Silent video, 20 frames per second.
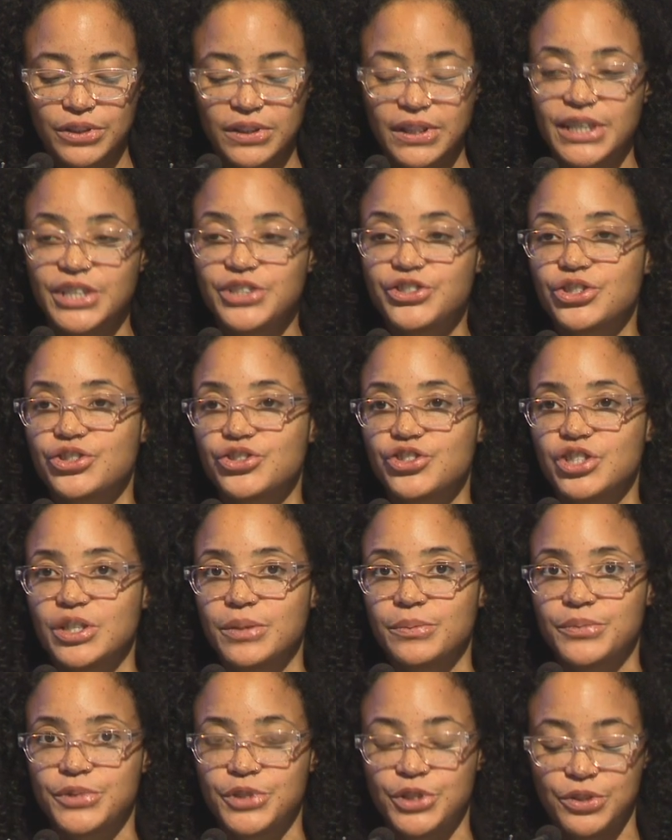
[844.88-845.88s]

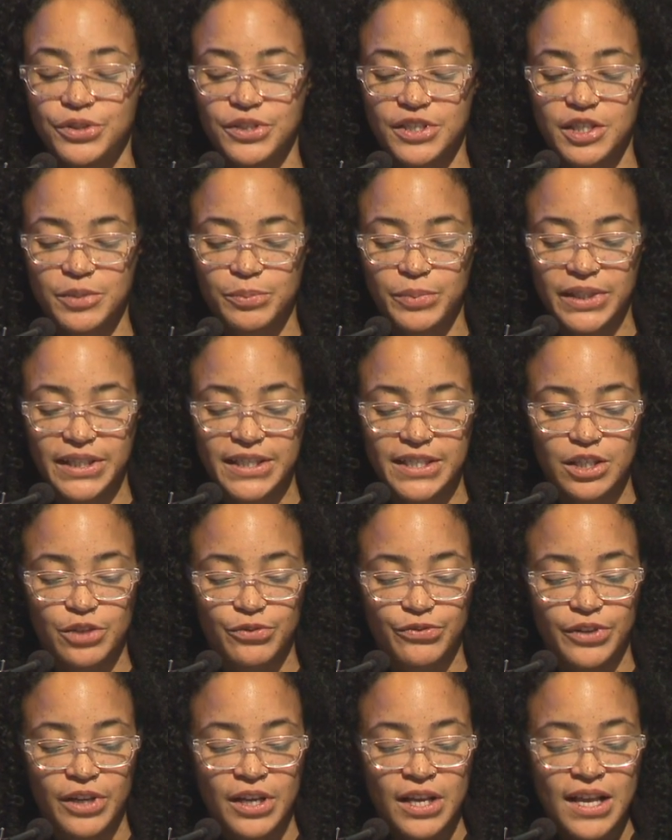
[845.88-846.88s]
relationships to displays
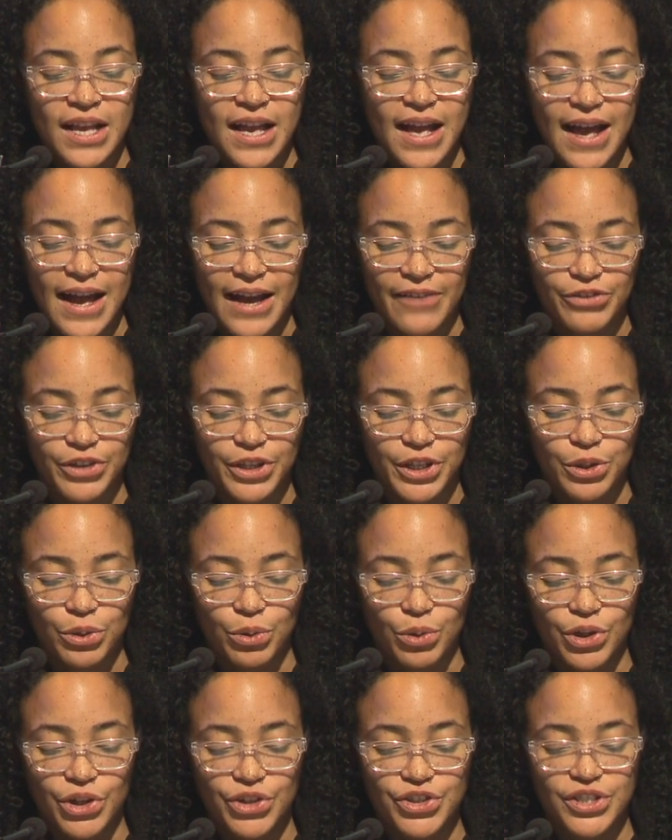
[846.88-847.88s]
of African
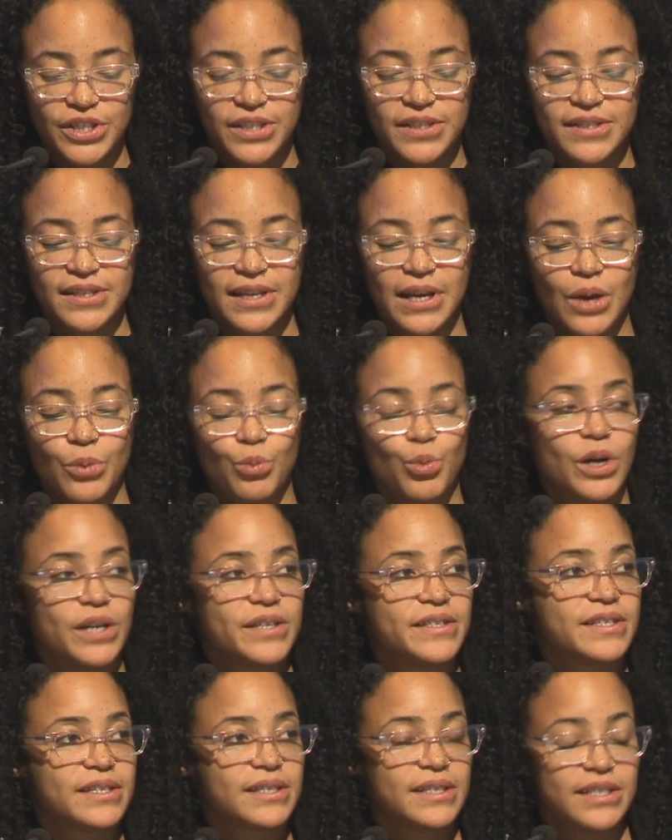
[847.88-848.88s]
origins, at
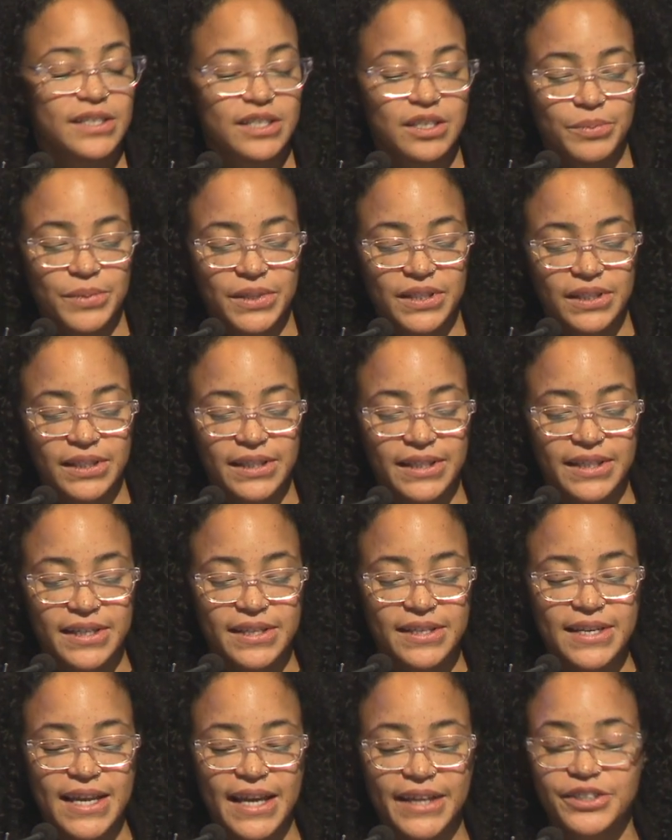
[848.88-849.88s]
once intimately
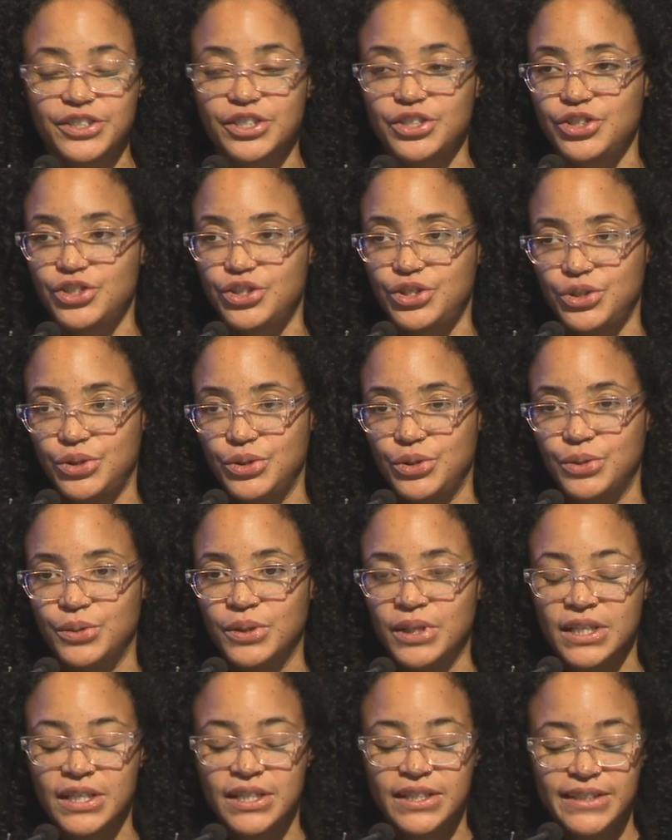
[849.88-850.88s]
connected to,
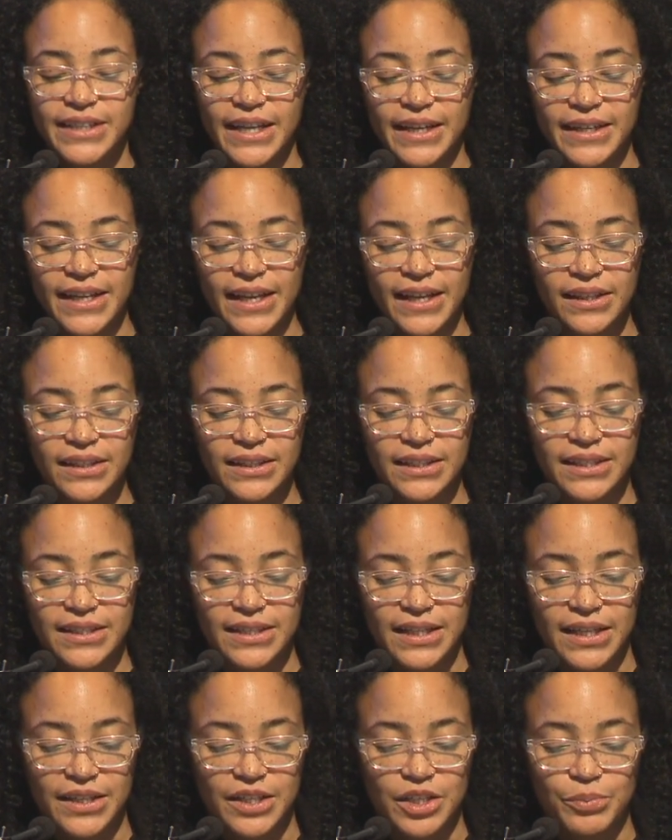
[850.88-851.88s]
yet
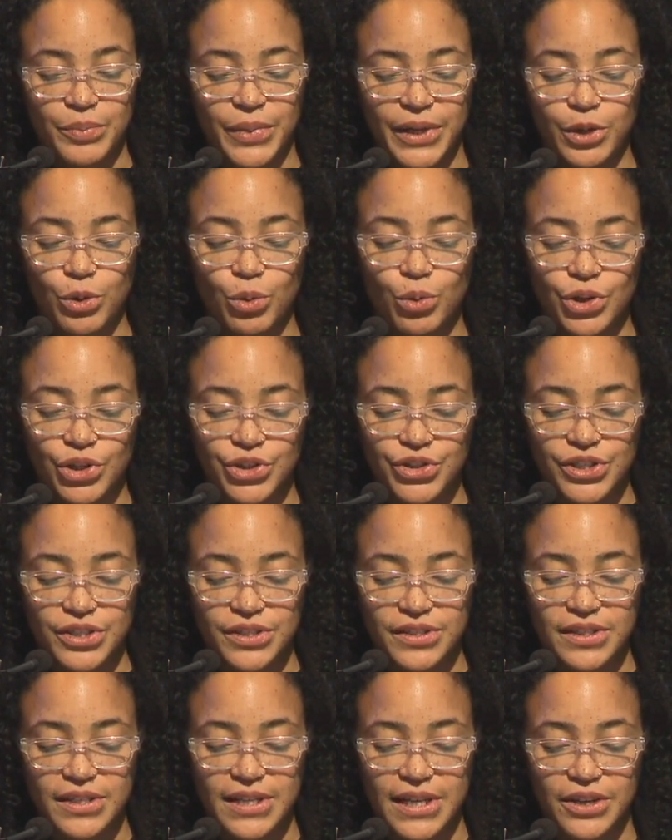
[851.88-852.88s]
alienated by
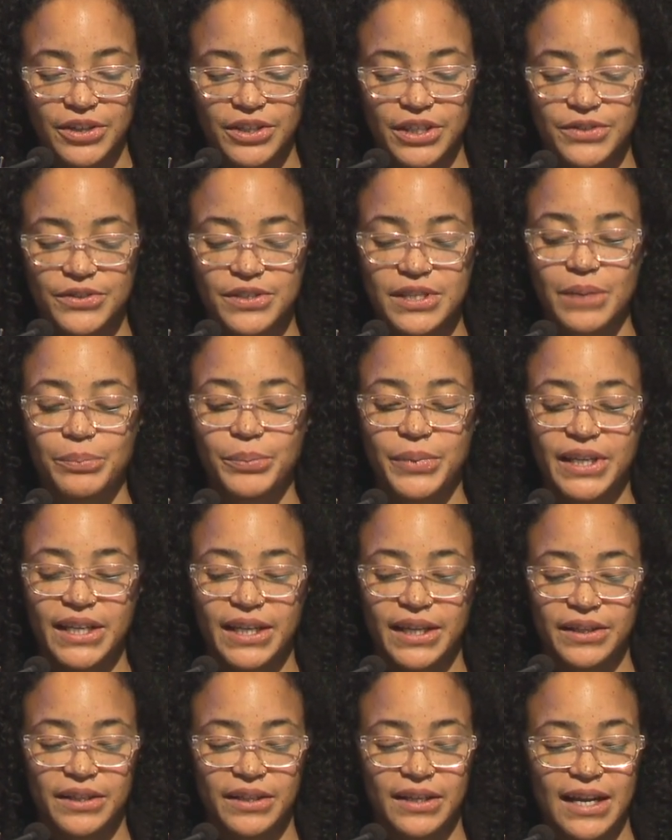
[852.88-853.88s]
origins narratives that
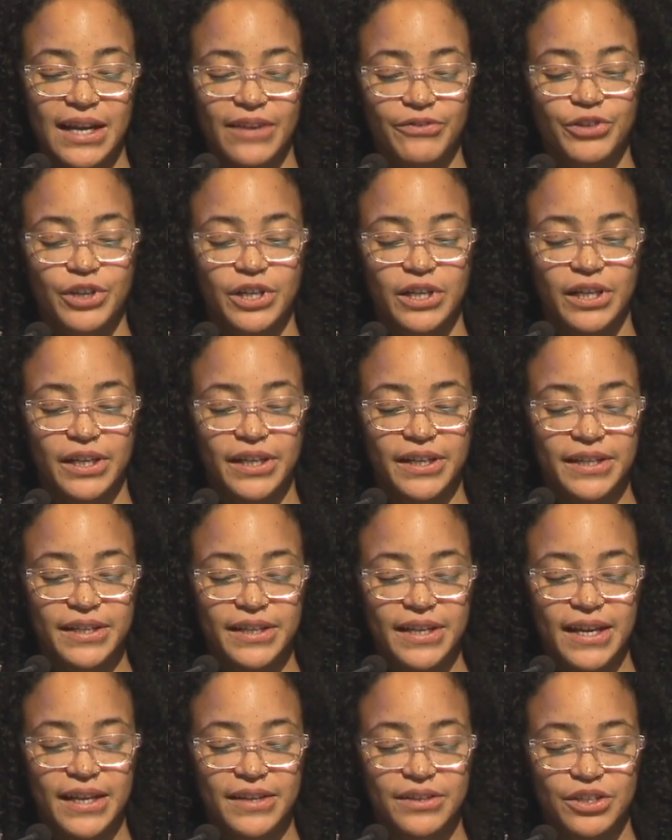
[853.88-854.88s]
begin in Africa and
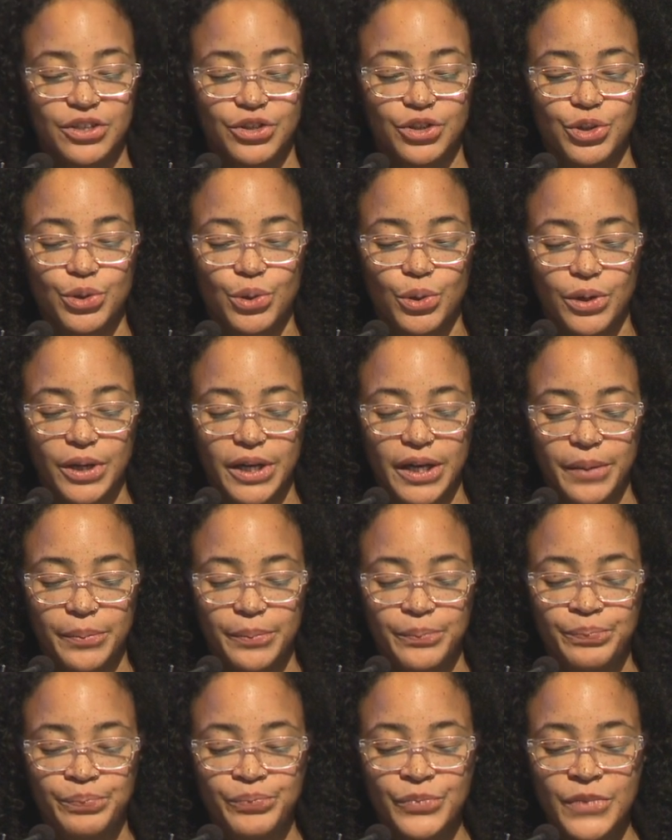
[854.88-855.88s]
end in Europe.